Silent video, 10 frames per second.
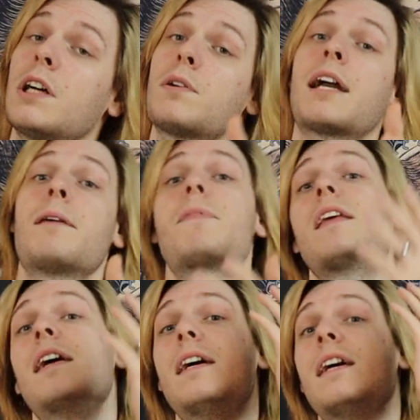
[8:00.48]
Okay,
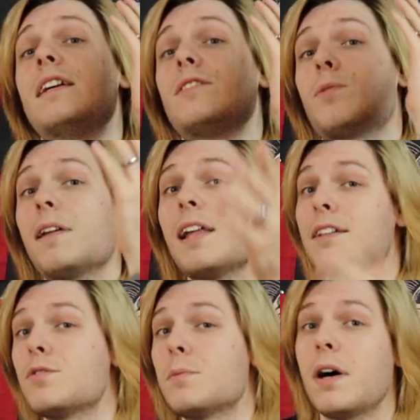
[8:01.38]
so I'd
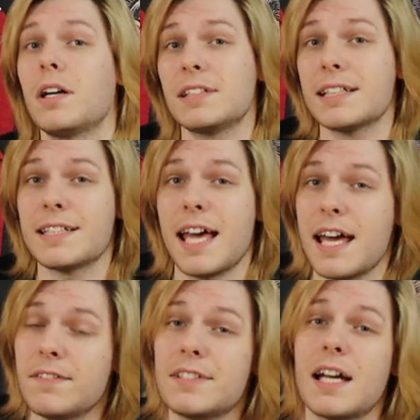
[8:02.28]
like to apologize
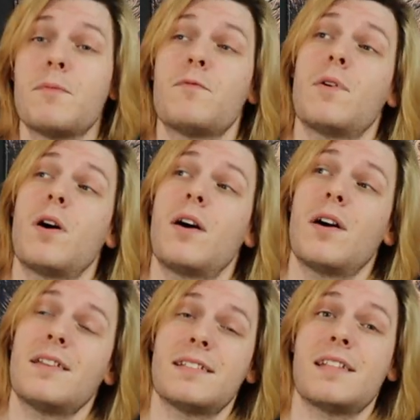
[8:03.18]
ahead of time
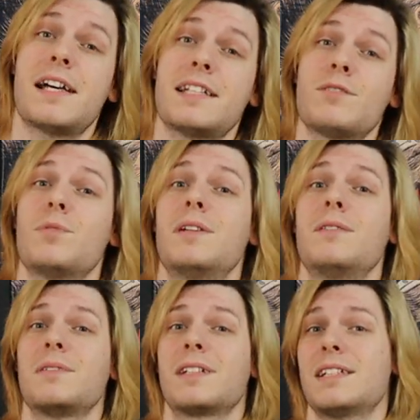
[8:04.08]
on this last
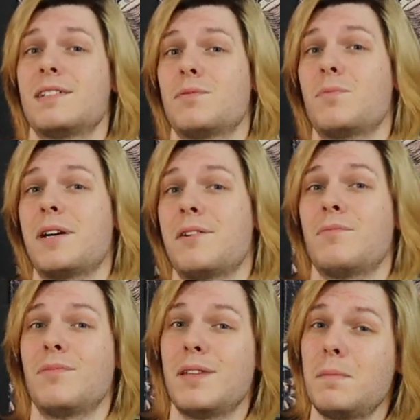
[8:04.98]
one, because,
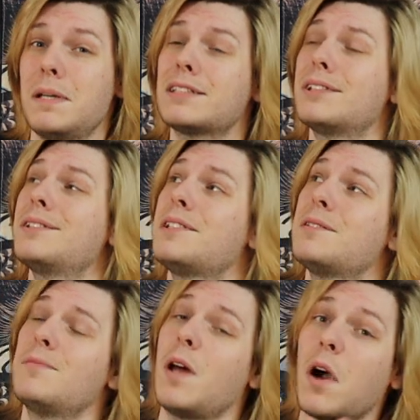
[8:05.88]
well, the
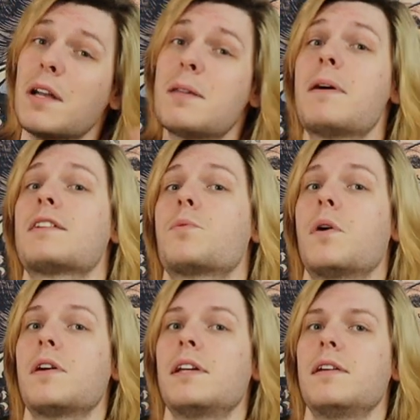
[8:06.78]
pictures aren't the best
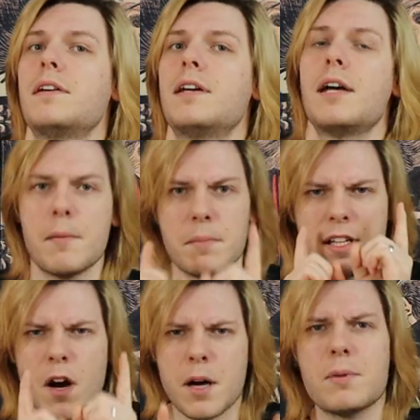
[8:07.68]
quality, but
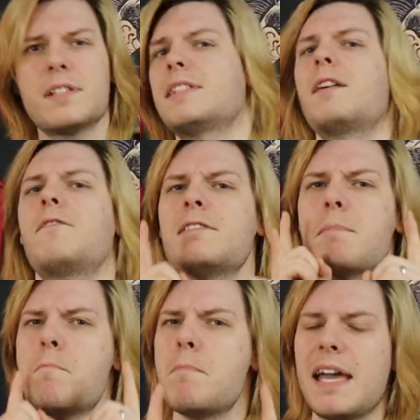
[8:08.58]
the armor itself is
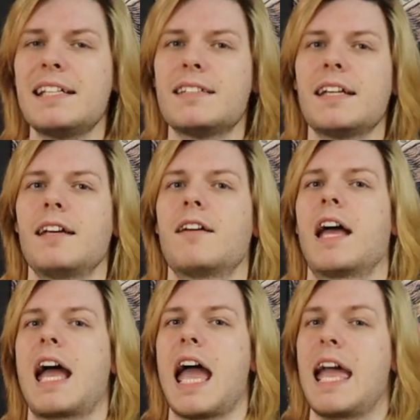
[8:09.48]
amazing.
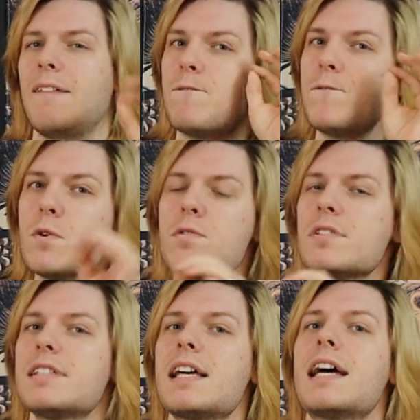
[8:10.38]
A full
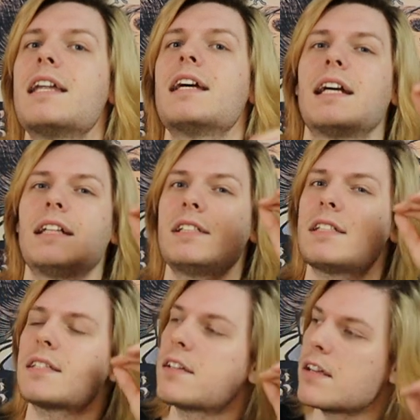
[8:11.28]
set
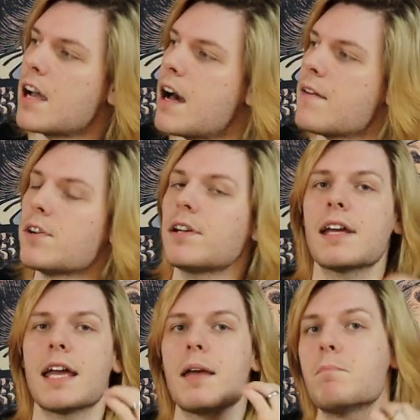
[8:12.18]
just
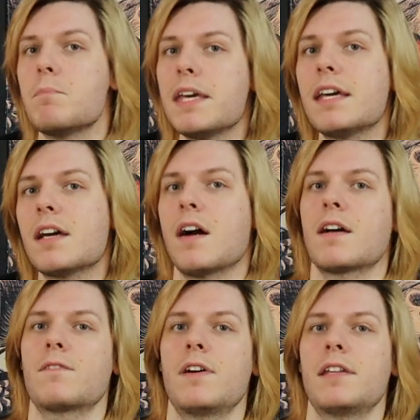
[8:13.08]
covered in
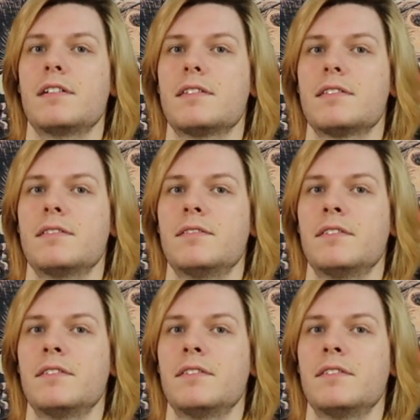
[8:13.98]
peacock feathers.